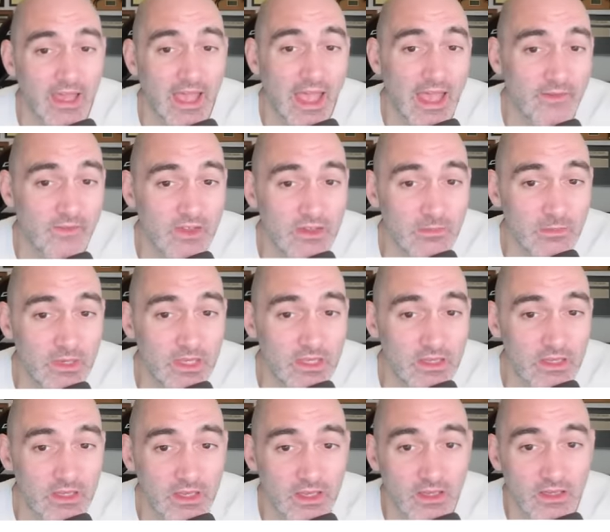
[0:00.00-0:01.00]
having
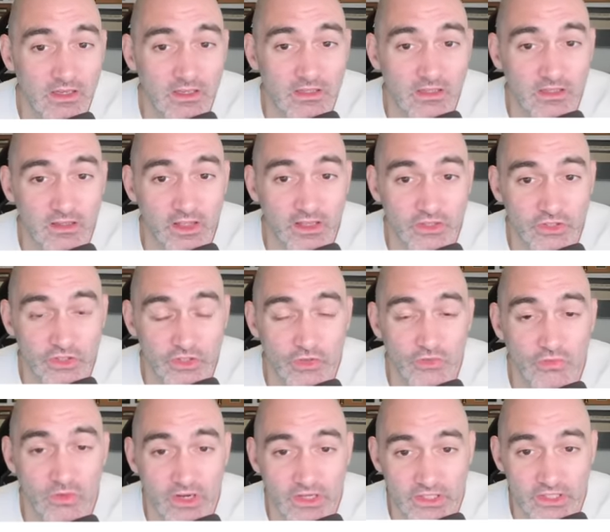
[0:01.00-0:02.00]
me like shoot
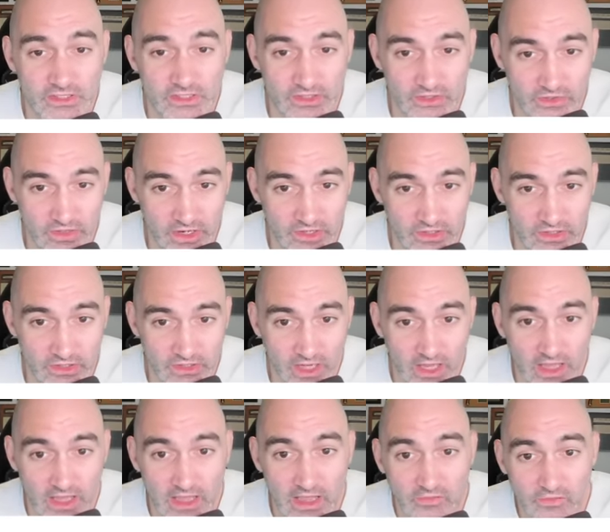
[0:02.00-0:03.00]
Russians in trenches.
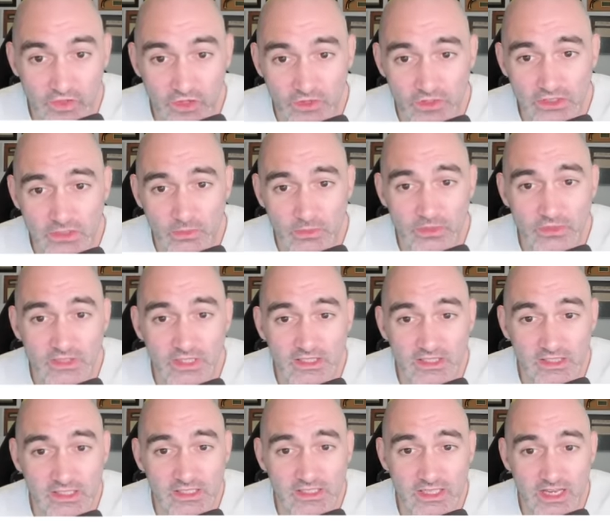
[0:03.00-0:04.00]
If you're someone who says,
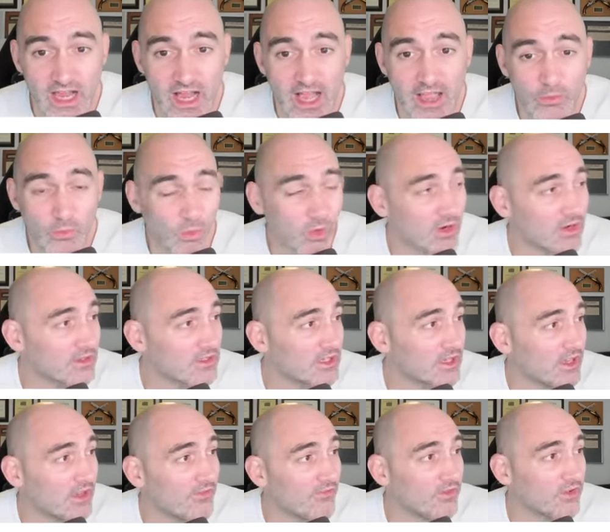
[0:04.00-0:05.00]
listen, I worked
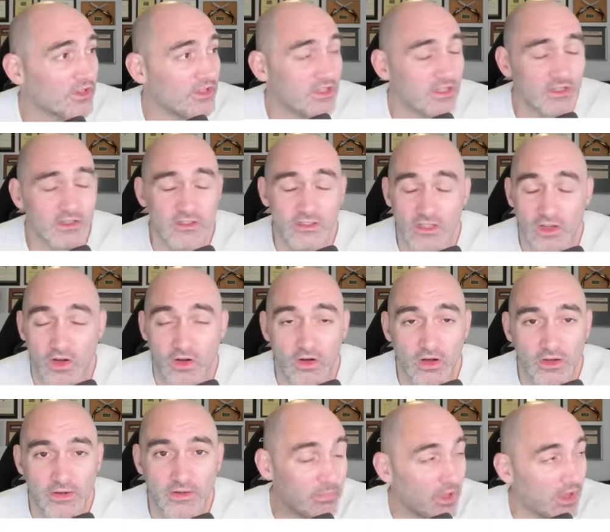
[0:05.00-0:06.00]
for years
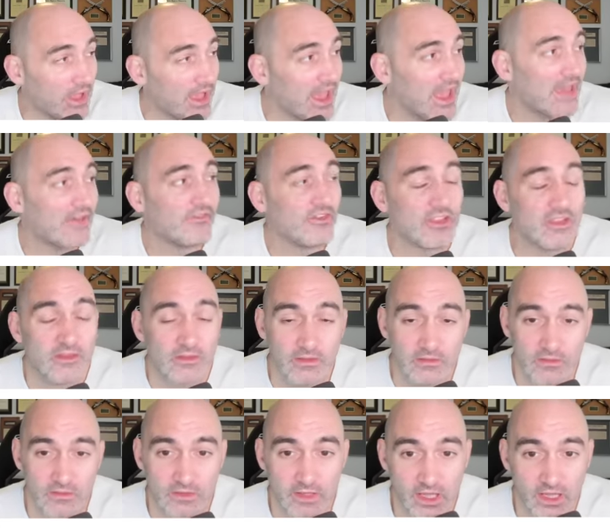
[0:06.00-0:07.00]
on heavy
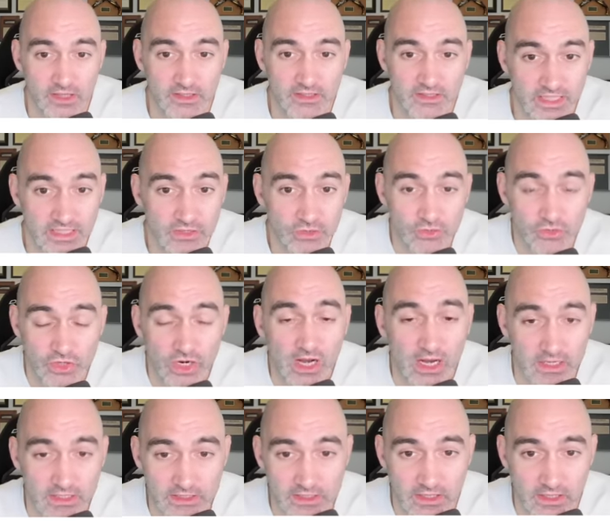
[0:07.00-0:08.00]
diesel
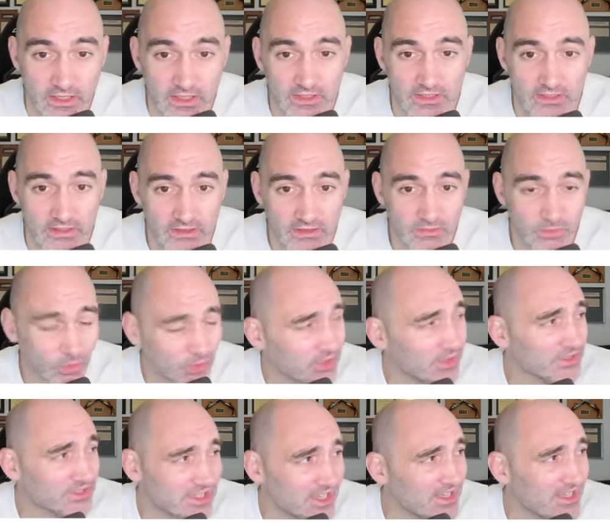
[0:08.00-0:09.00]
trucks. Well,
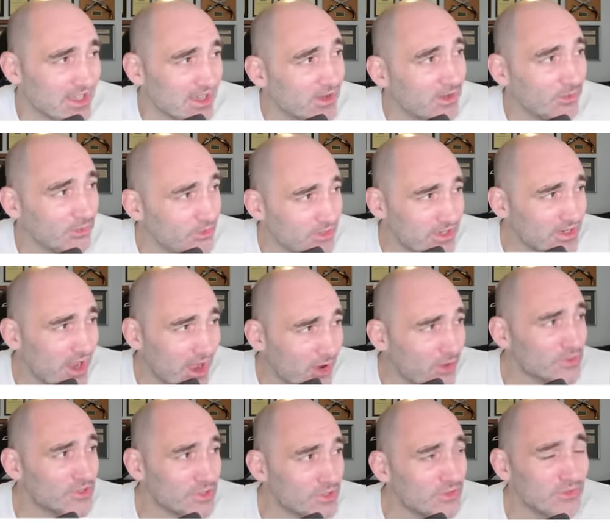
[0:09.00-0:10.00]
they'll say,
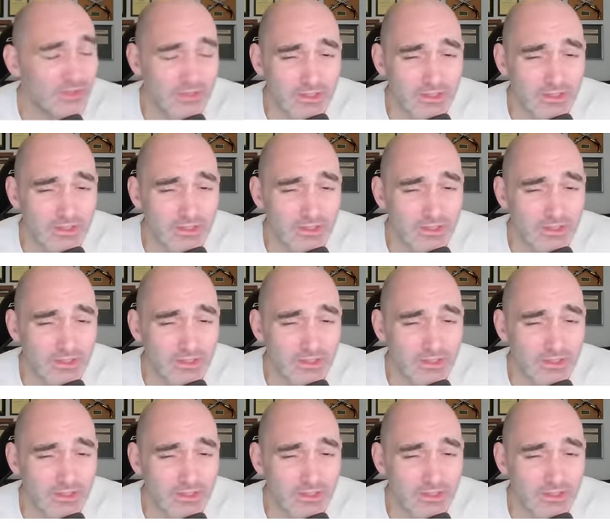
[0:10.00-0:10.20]
no, dude,